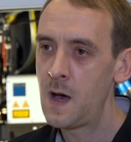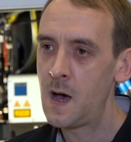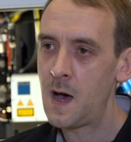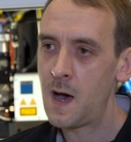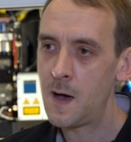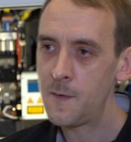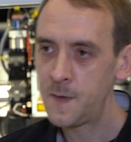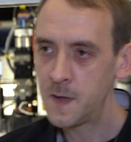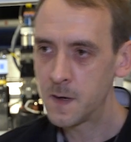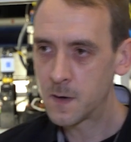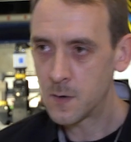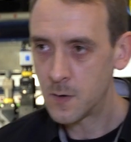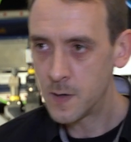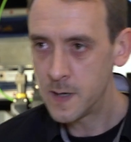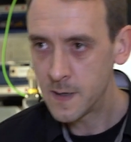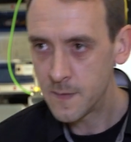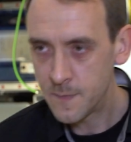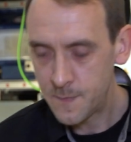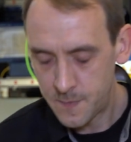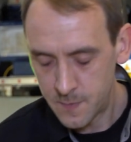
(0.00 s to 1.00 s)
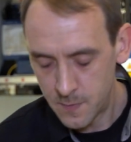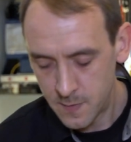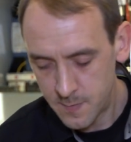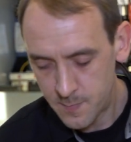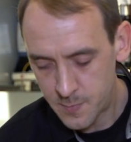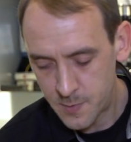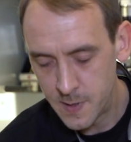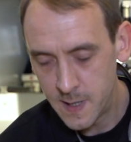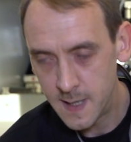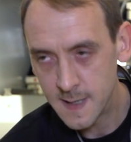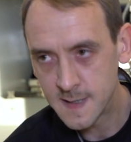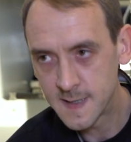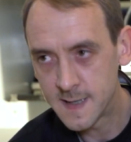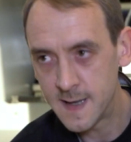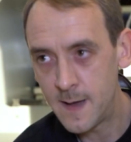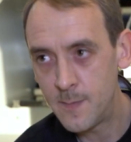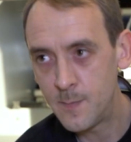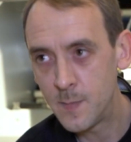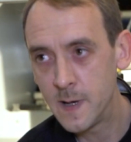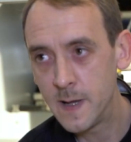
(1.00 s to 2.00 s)
After going through the
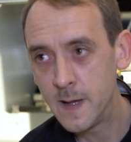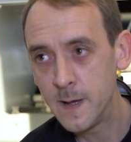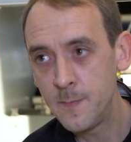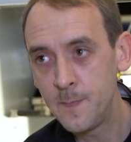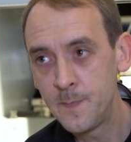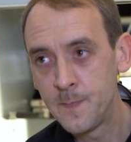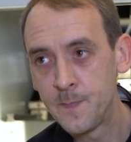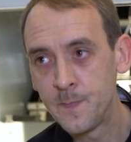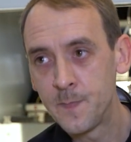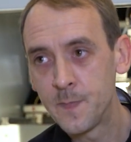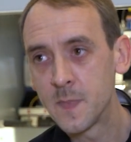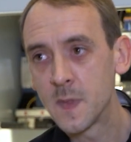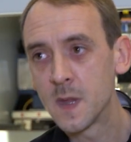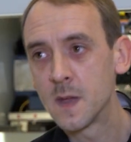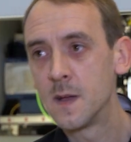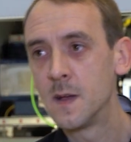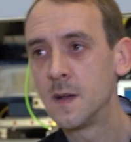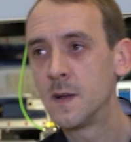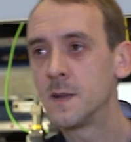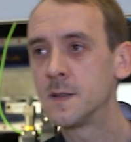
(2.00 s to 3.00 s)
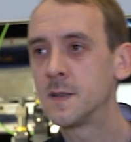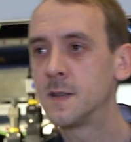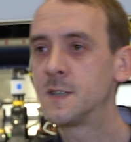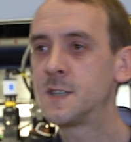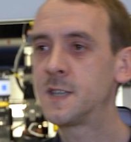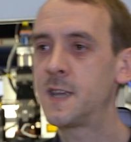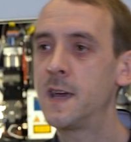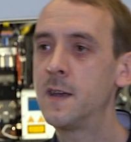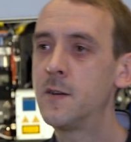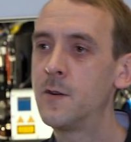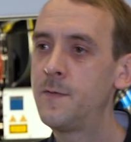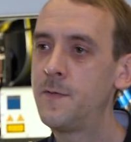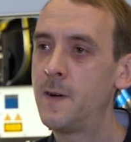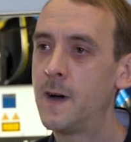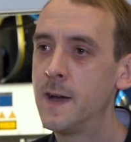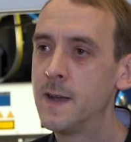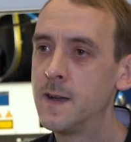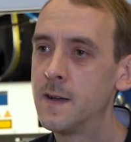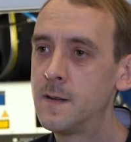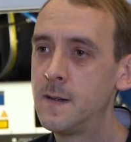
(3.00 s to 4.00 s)
pre-assembly, the stator
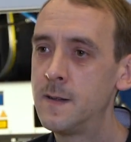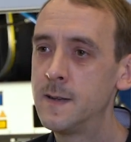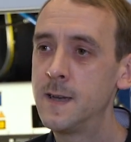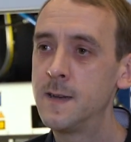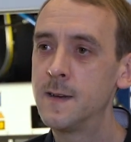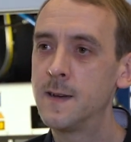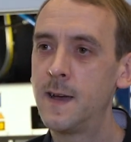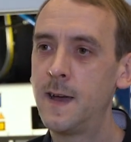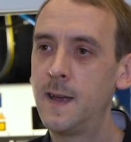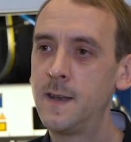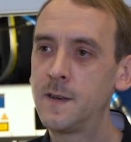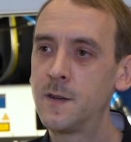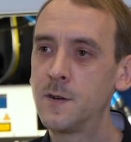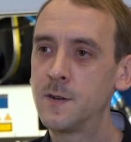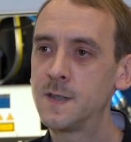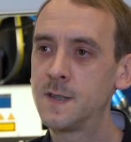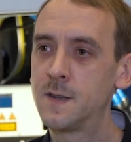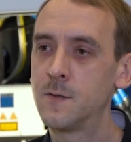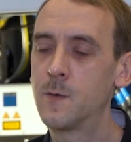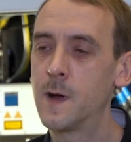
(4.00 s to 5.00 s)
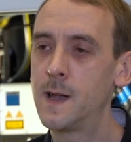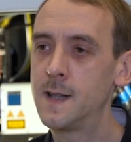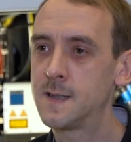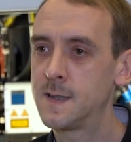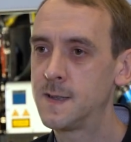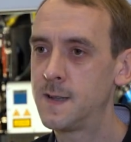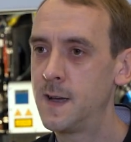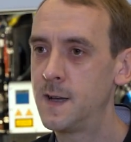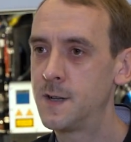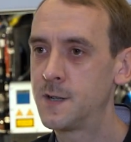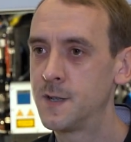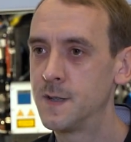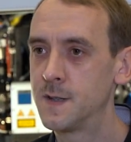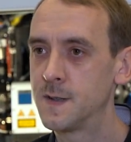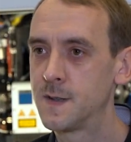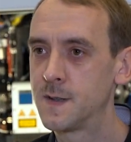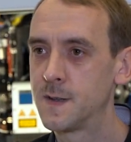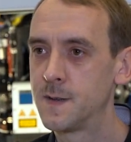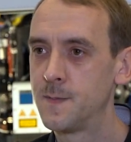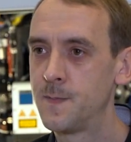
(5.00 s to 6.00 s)
finally enters the weld
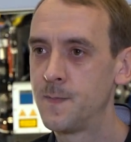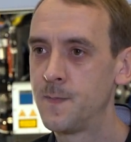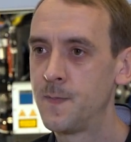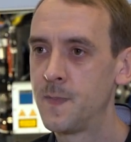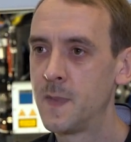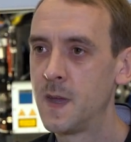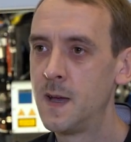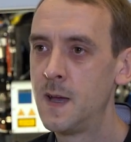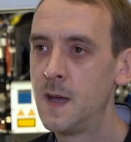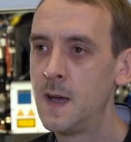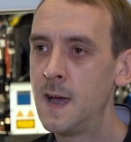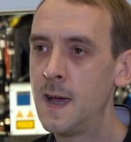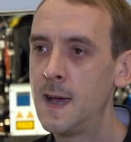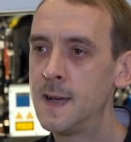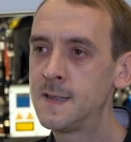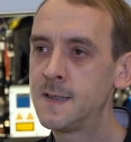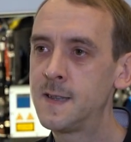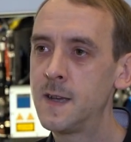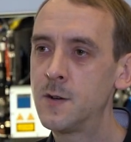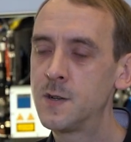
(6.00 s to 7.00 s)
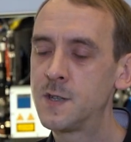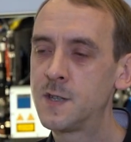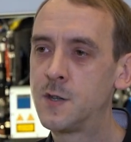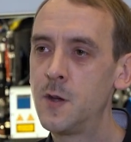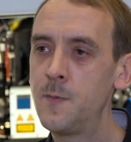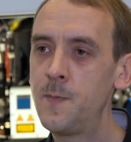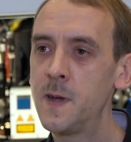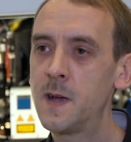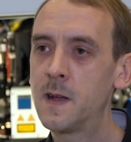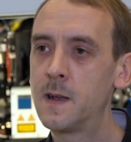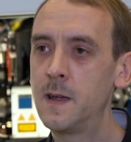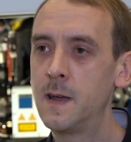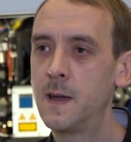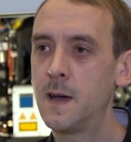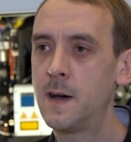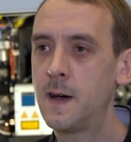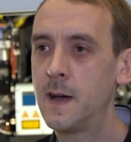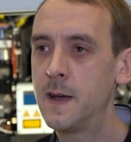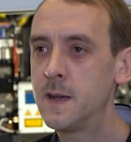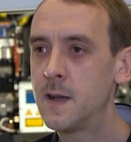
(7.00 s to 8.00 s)
stations. As there is typically
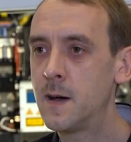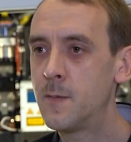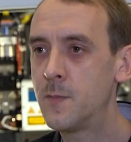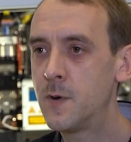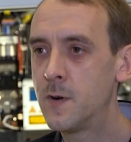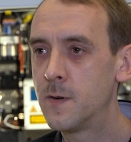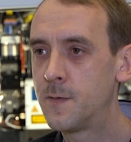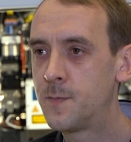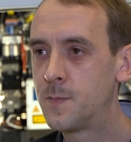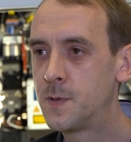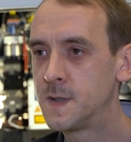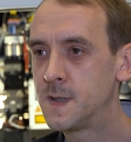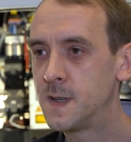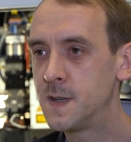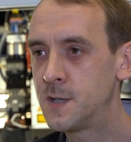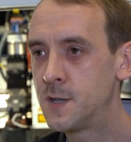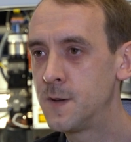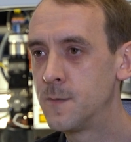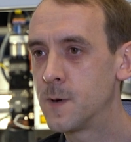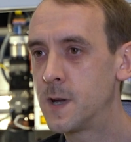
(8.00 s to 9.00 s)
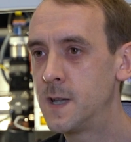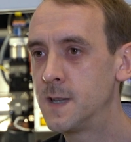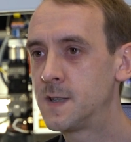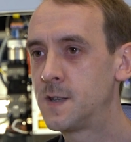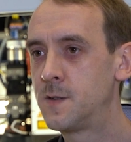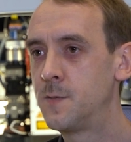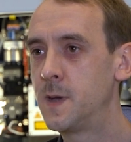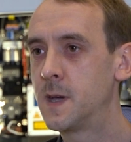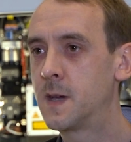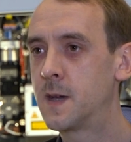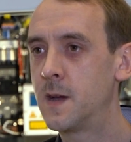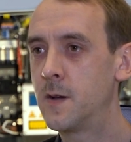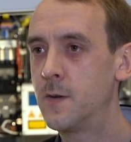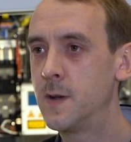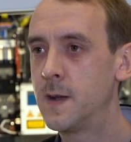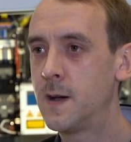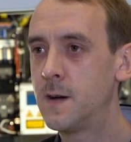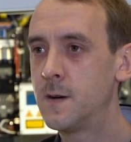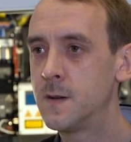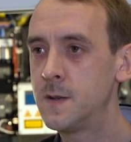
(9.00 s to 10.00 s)
a high number of precision welds to be
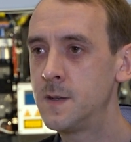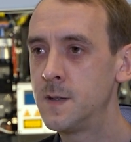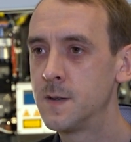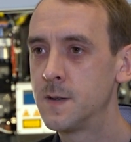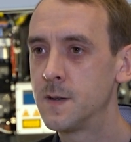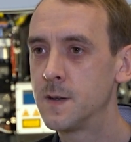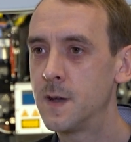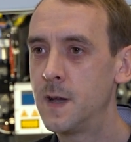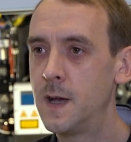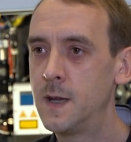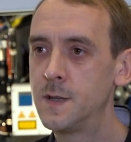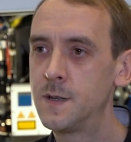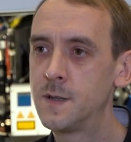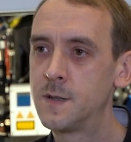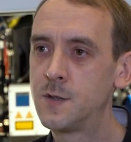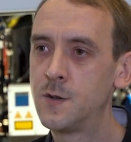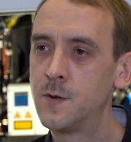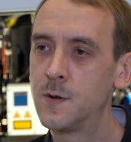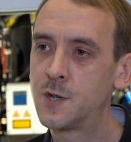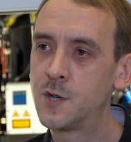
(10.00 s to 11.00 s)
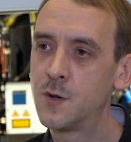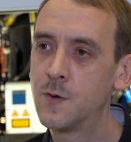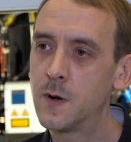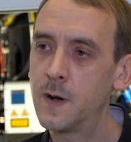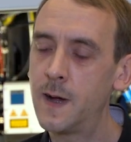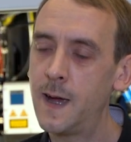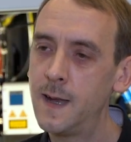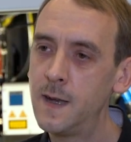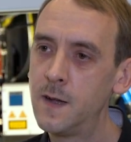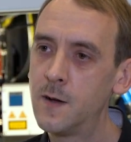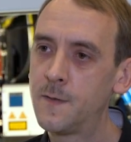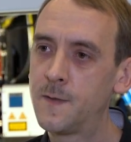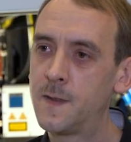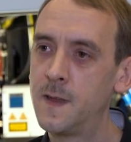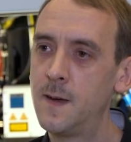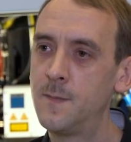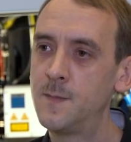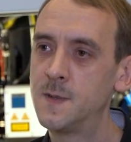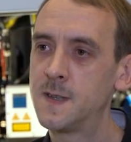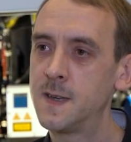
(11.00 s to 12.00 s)
carried out, and to assure any of
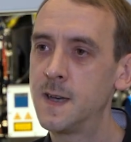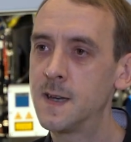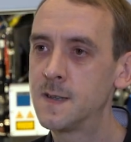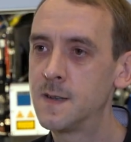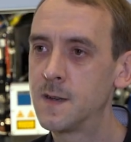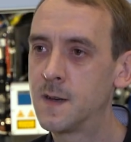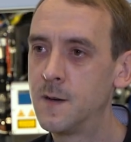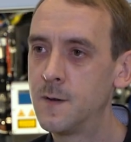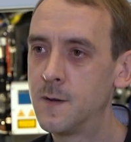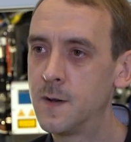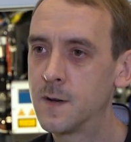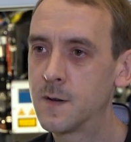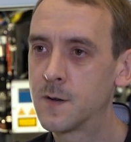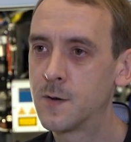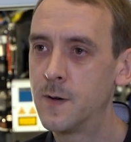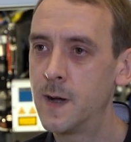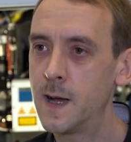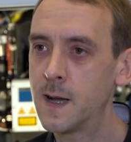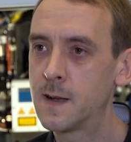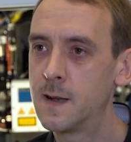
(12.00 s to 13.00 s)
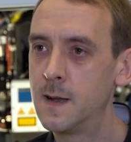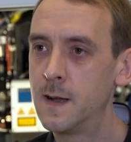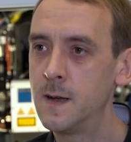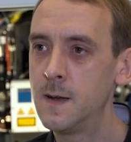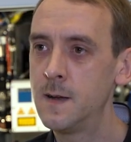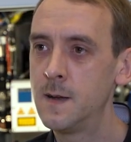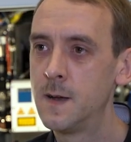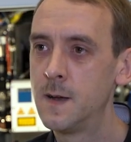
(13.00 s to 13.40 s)
them is executed correctly,